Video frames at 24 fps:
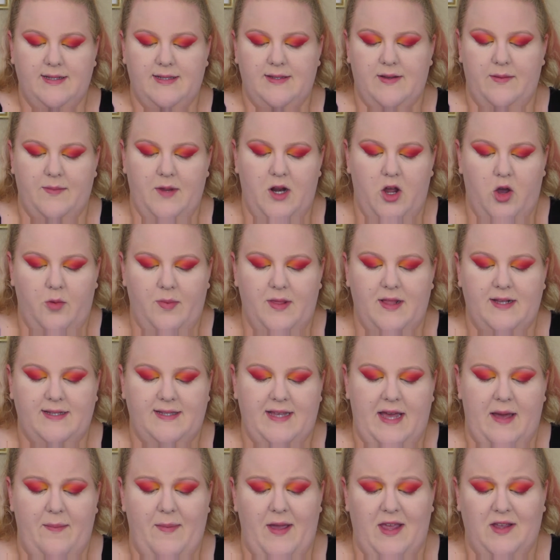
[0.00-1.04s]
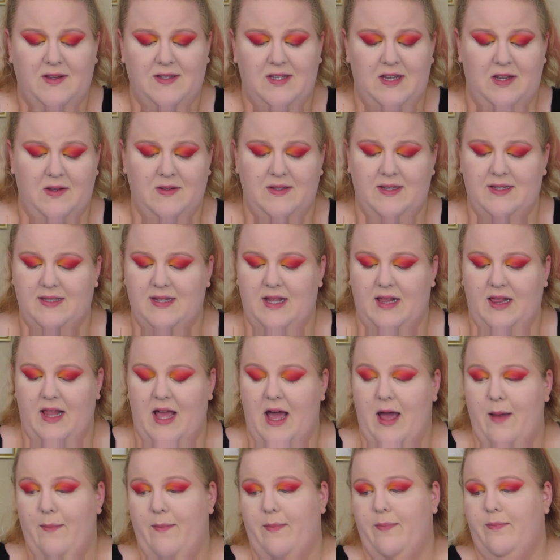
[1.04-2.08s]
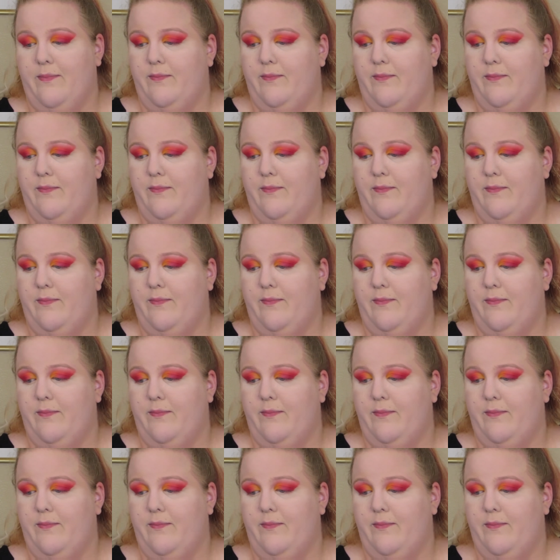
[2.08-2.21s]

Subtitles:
So I'm going to open this up. I used to use this a lot